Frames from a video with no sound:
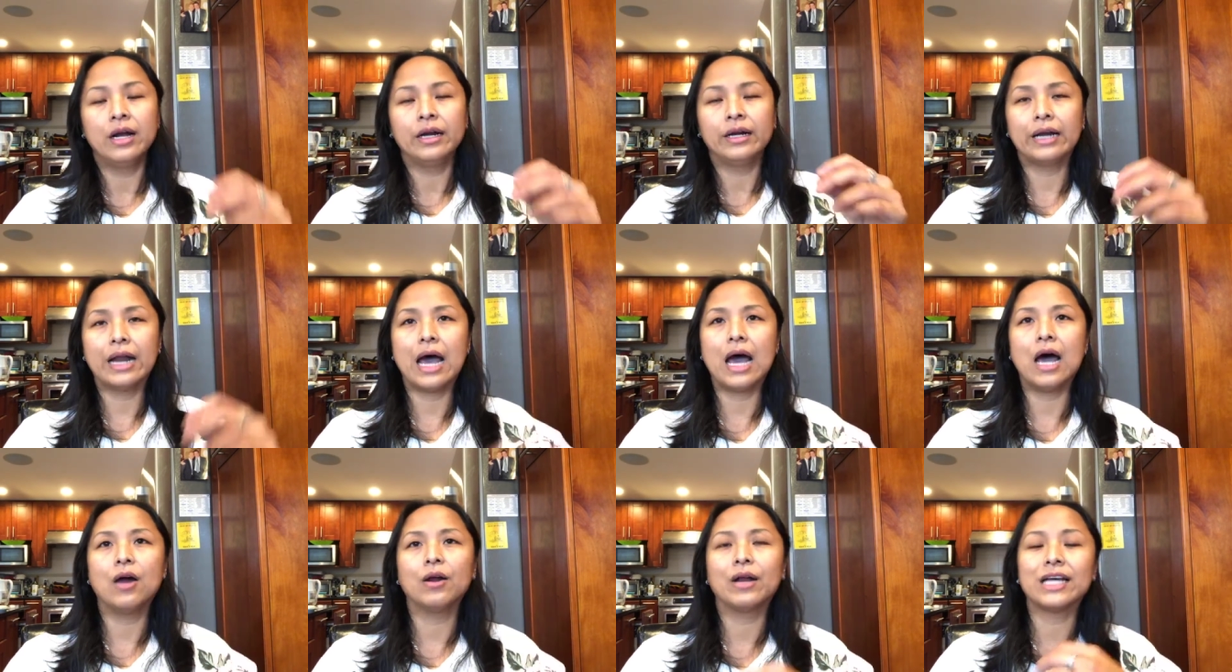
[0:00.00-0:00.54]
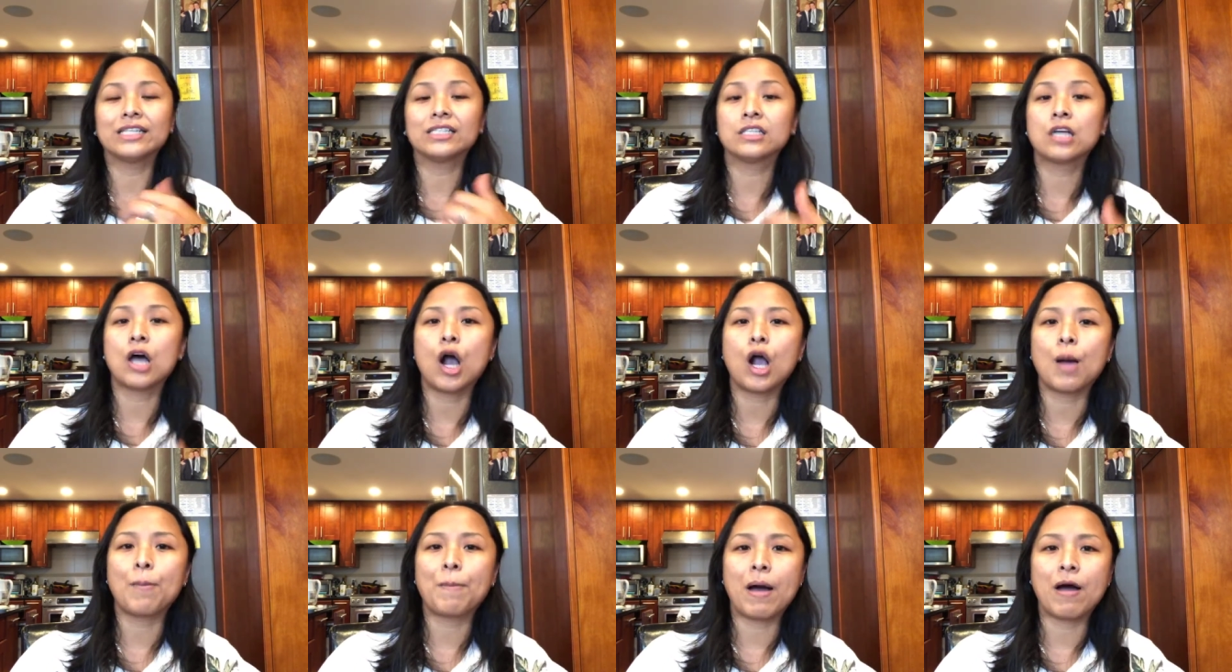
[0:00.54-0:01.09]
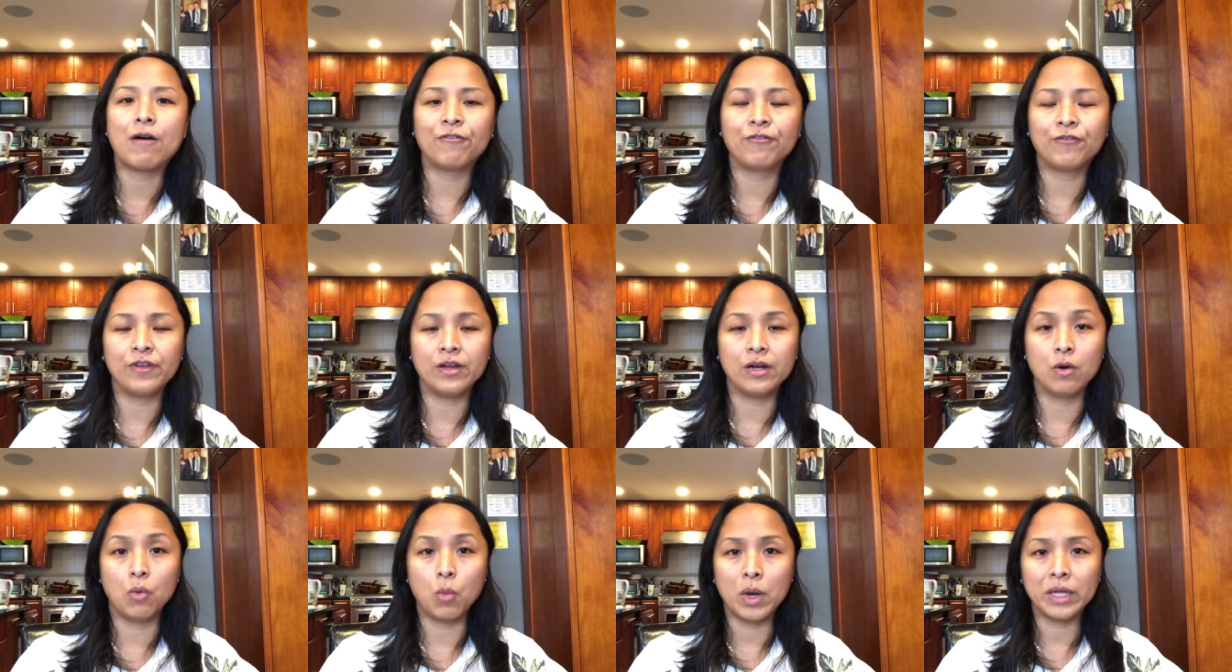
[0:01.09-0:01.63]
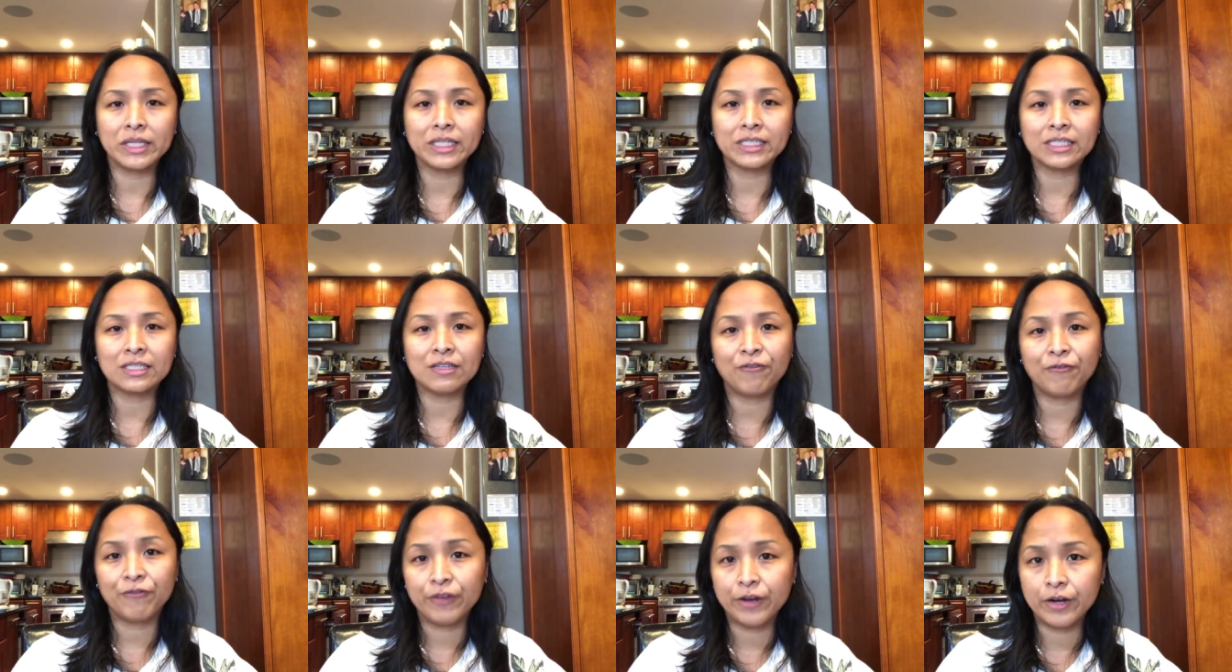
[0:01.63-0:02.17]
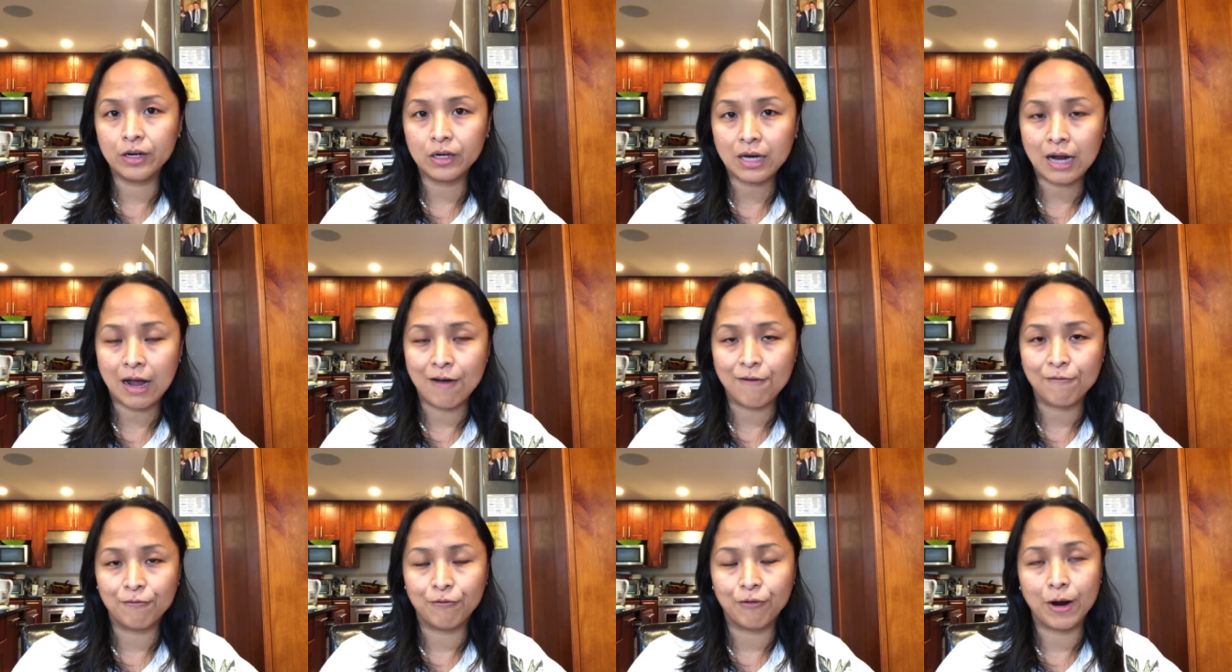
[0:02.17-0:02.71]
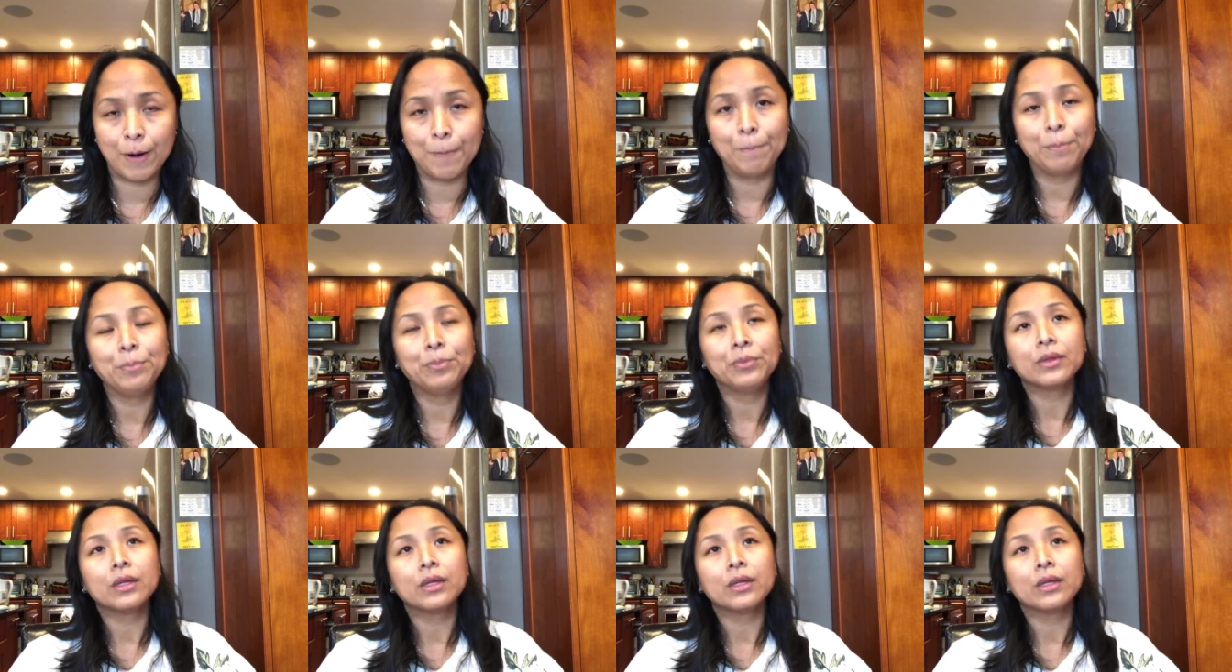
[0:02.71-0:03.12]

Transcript: Now let's talk about fear. Where does the fear come from?